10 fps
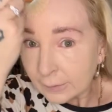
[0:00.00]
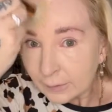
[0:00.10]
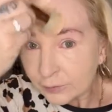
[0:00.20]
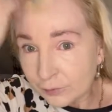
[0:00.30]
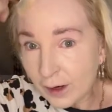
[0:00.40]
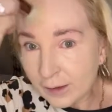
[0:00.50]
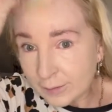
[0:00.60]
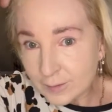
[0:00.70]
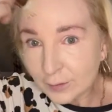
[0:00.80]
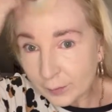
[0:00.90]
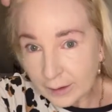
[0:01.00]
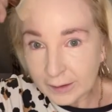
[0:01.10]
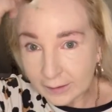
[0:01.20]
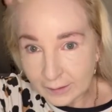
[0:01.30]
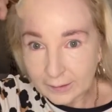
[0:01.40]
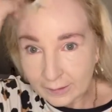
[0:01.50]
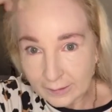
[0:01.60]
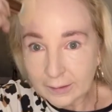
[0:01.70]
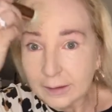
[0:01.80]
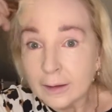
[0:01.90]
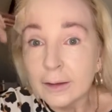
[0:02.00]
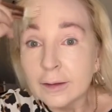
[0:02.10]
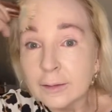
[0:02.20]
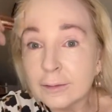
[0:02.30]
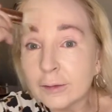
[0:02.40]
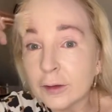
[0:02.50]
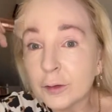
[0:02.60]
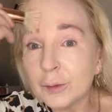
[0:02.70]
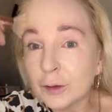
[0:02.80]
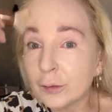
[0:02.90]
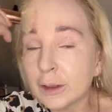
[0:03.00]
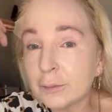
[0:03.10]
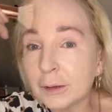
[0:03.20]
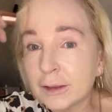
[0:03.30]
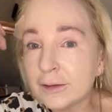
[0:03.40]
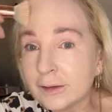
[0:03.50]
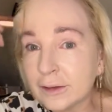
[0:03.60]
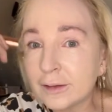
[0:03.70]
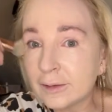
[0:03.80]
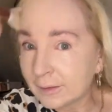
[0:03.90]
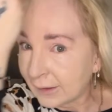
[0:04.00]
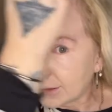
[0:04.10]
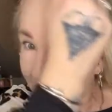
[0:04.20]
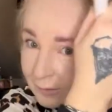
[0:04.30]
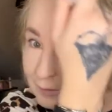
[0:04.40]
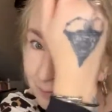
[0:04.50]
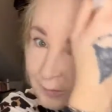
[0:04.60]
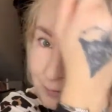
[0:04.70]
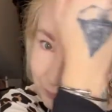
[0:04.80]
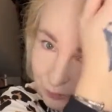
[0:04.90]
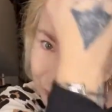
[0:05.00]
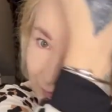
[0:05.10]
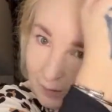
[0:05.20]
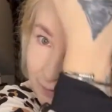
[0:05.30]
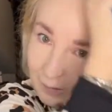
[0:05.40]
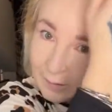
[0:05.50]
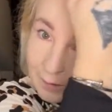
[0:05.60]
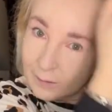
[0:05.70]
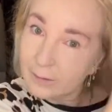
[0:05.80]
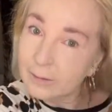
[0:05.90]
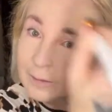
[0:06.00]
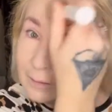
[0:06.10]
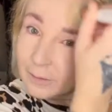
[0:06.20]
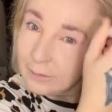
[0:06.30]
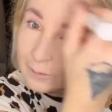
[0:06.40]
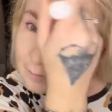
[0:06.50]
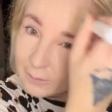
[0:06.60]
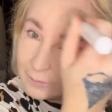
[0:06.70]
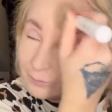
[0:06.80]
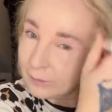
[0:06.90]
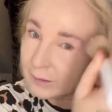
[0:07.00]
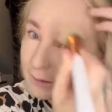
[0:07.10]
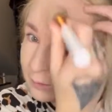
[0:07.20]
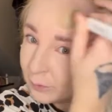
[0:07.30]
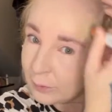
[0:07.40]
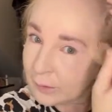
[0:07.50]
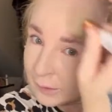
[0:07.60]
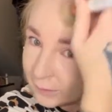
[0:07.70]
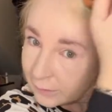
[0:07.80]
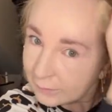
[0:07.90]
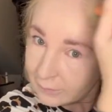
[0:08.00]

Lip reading: Dries quick, so you've got to be quick blending this in because it does dry really quick.